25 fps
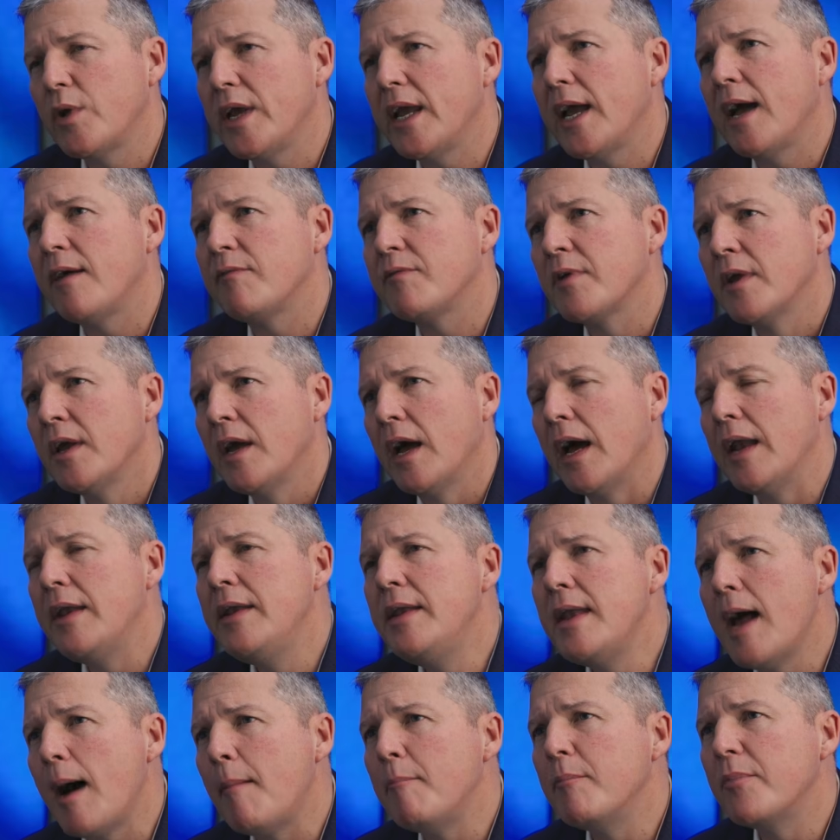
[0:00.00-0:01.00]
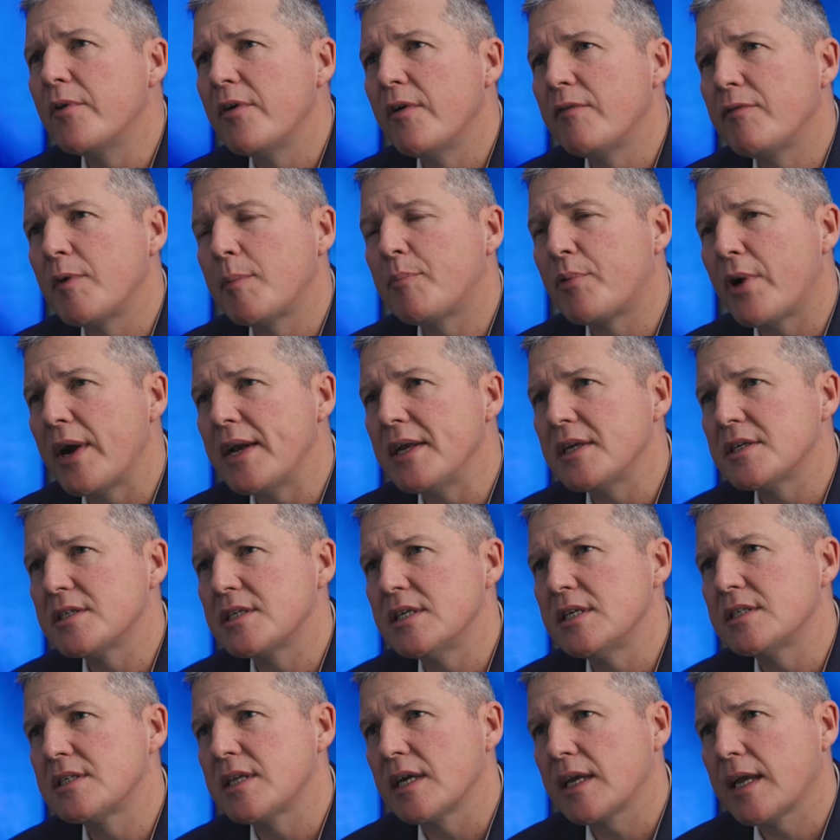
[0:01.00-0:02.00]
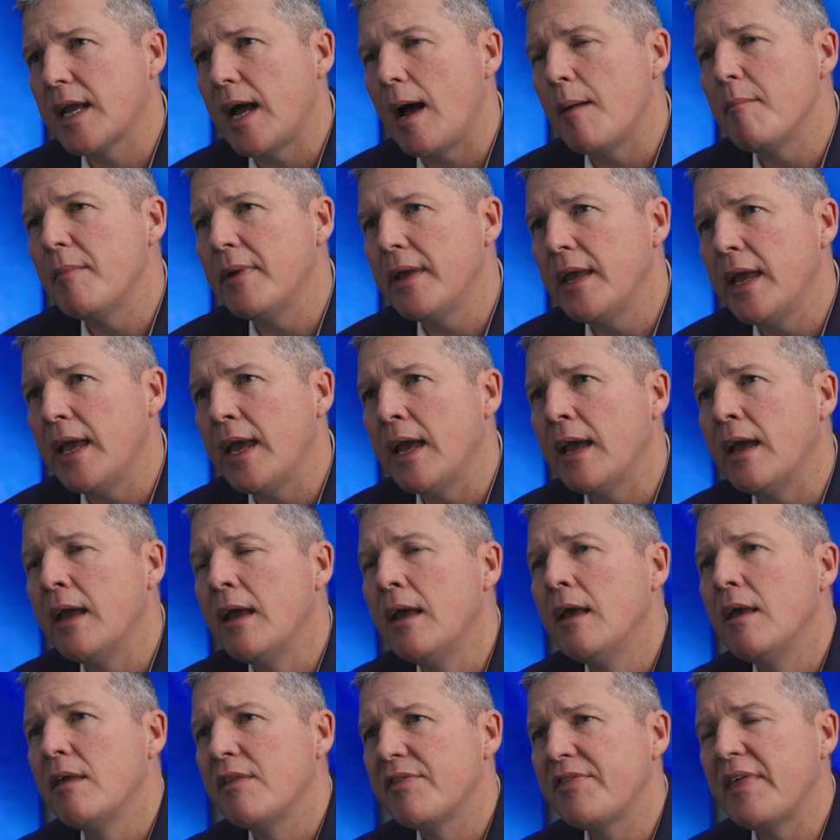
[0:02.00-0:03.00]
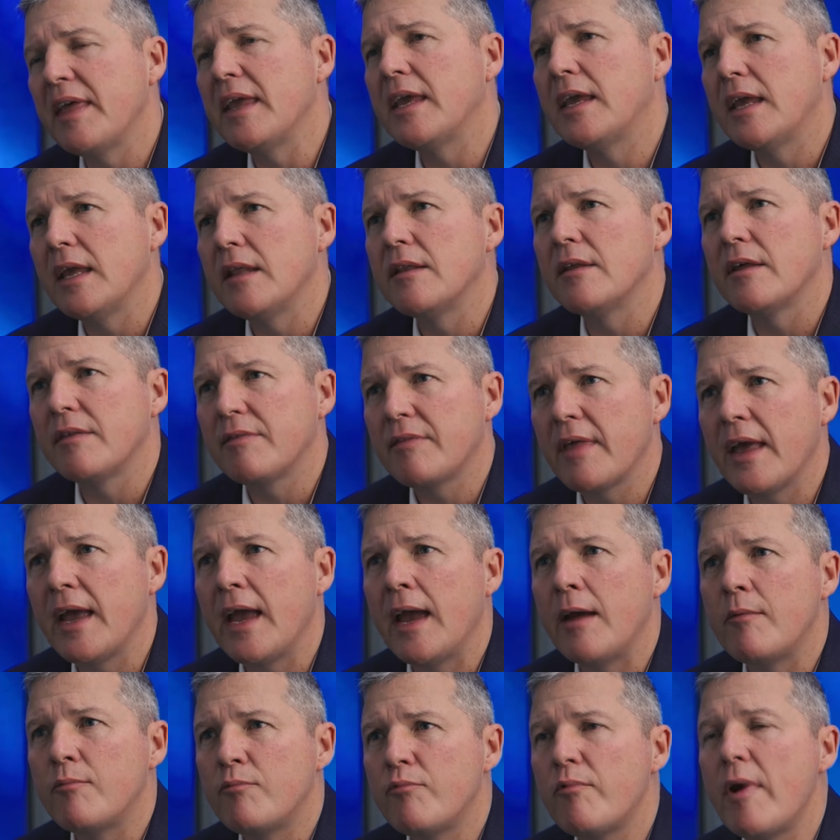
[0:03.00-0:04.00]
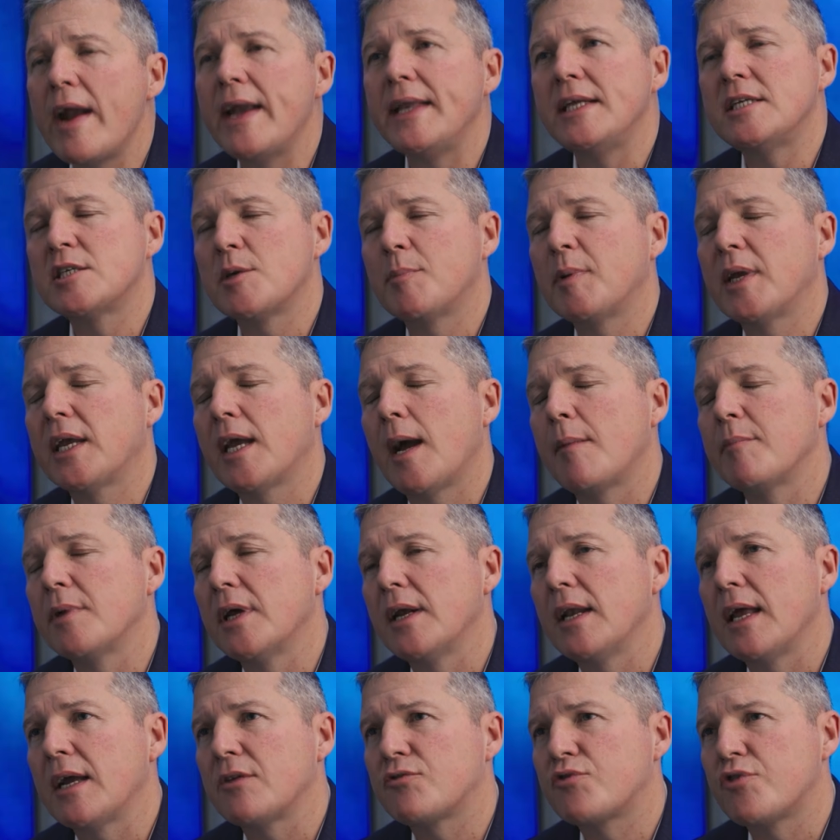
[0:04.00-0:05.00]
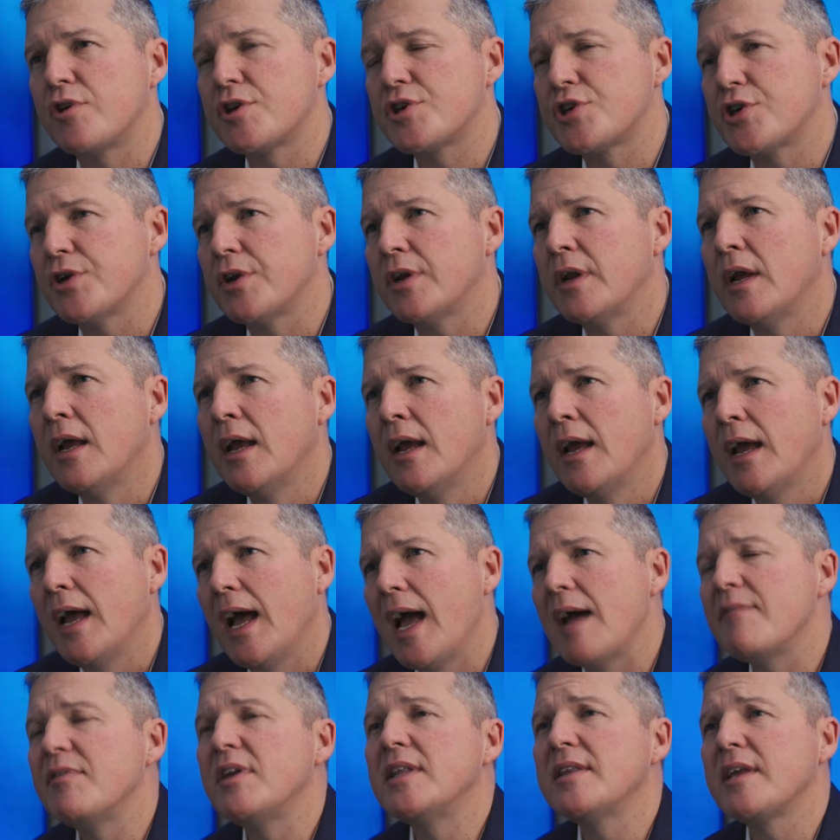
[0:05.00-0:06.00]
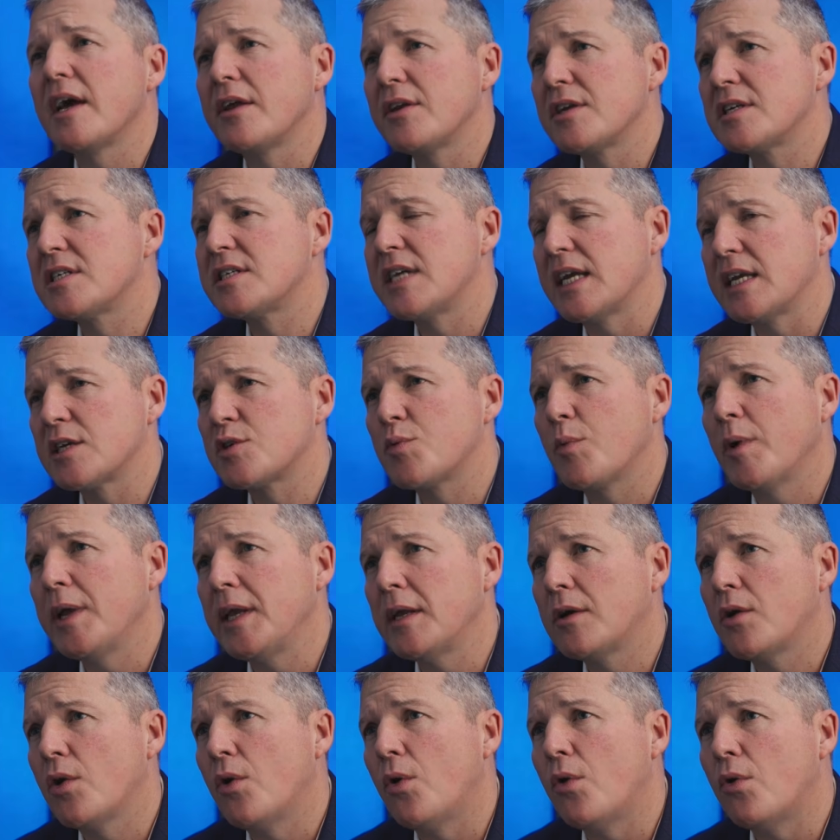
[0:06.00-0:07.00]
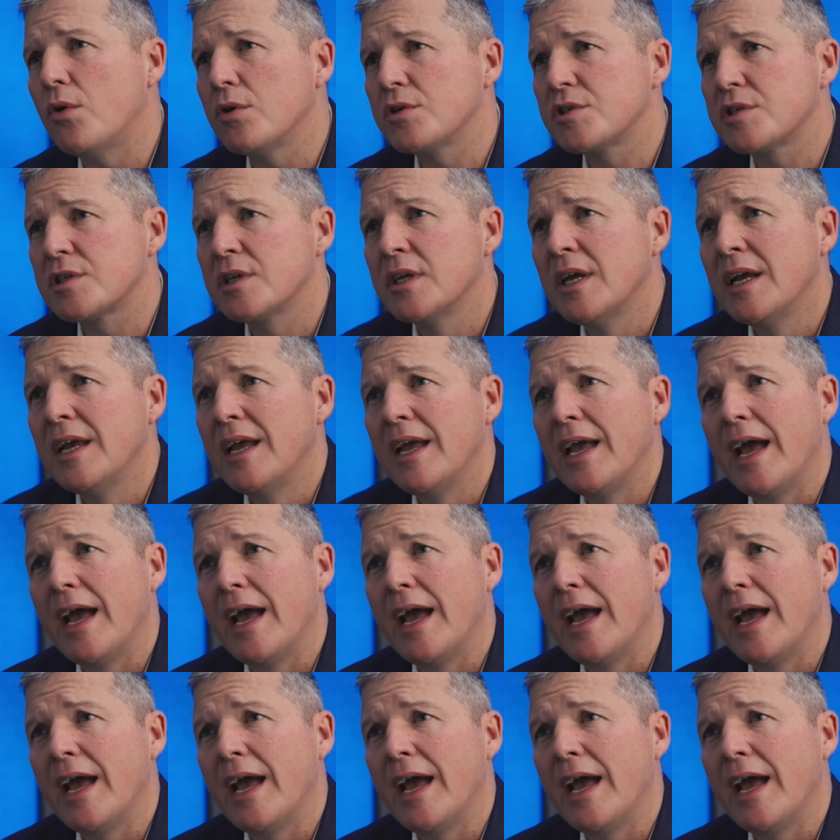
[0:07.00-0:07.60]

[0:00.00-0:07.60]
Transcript: We have a number of apprentices that come here thinking that they're ready to become an electrician, having done a six week course,